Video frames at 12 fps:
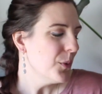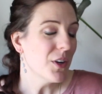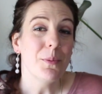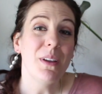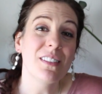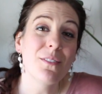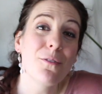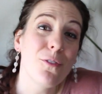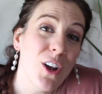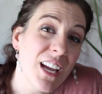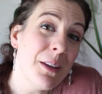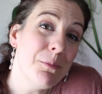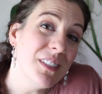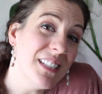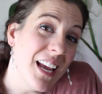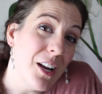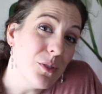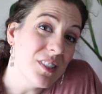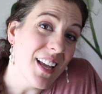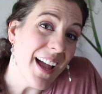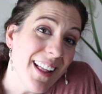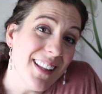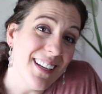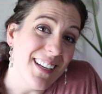we're gonna make some freaking potato
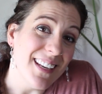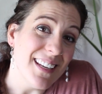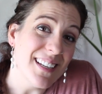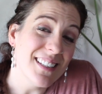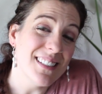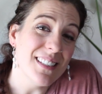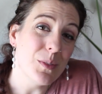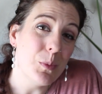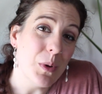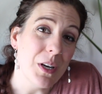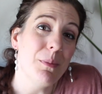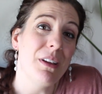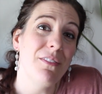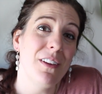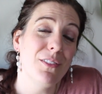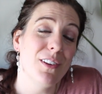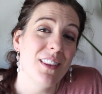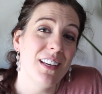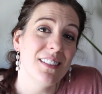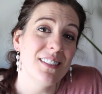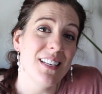salad because it's one of my favorite things